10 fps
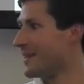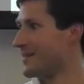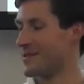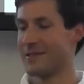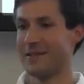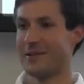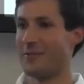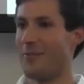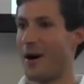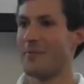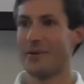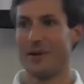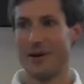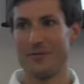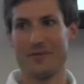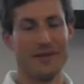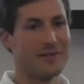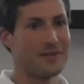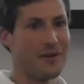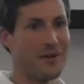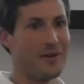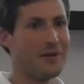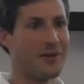just wipe it off and install